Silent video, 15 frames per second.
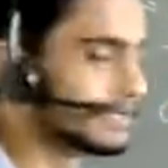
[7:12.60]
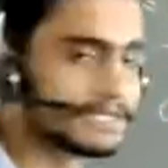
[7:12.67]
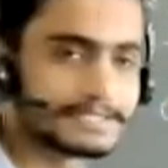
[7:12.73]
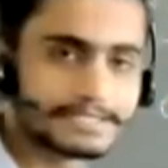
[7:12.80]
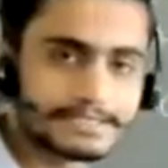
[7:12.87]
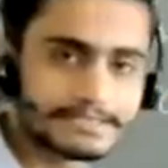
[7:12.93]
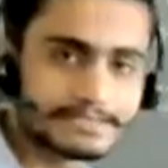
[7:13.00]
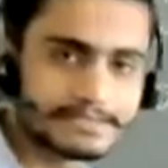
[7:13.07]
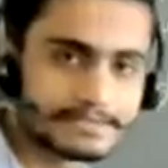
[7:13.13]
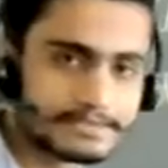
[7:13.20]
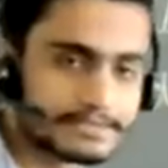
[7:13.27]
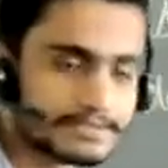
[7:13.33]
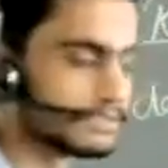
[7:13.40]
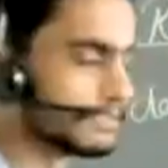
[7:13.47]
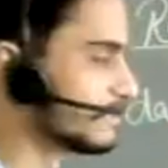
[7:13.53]
integer,
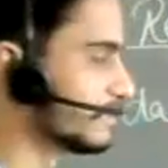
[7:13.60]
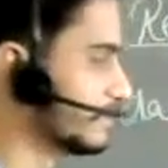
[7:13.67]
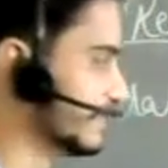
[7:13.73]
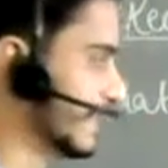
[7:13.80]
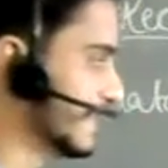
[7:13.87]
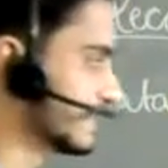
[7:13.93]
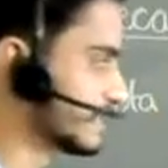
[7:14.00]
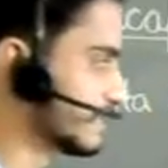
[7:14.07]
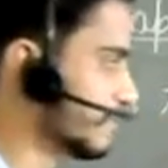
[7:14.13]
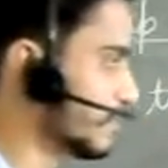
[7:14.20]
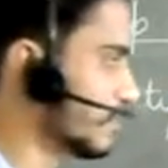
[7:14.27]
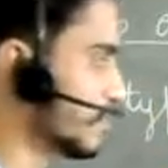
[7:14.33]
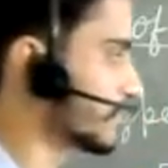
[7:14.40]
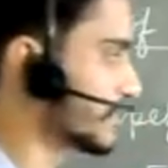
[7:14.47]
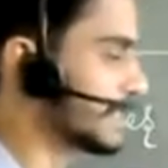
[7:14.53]
decimal,
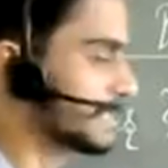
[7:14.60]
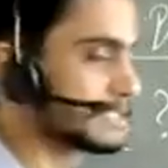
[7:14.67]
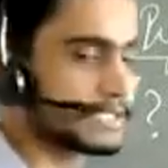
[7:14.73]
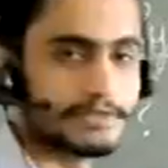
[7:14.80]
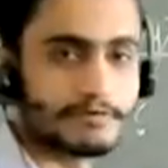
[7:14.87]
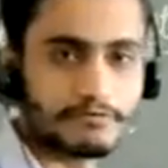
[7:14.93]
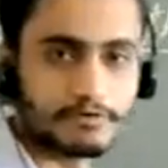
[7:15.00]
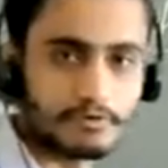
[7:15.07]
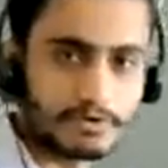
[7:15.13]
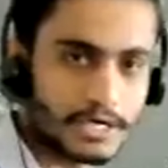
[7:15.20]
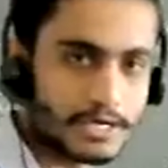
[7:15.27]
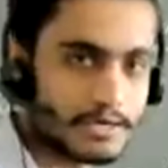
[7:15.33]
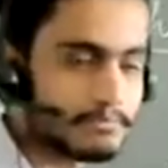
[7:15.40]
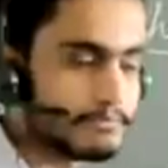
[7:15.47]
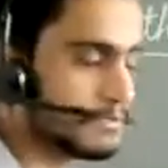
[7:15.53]
or you can say the
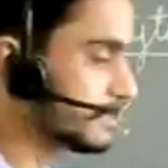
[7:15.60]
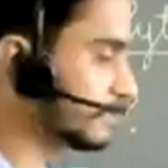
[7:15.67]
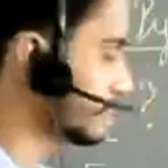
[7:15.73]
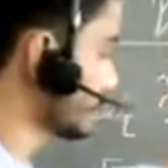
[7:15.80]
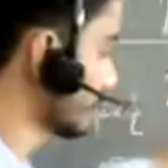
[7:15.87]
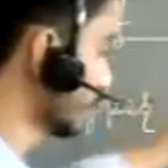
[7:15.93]
floating numbers,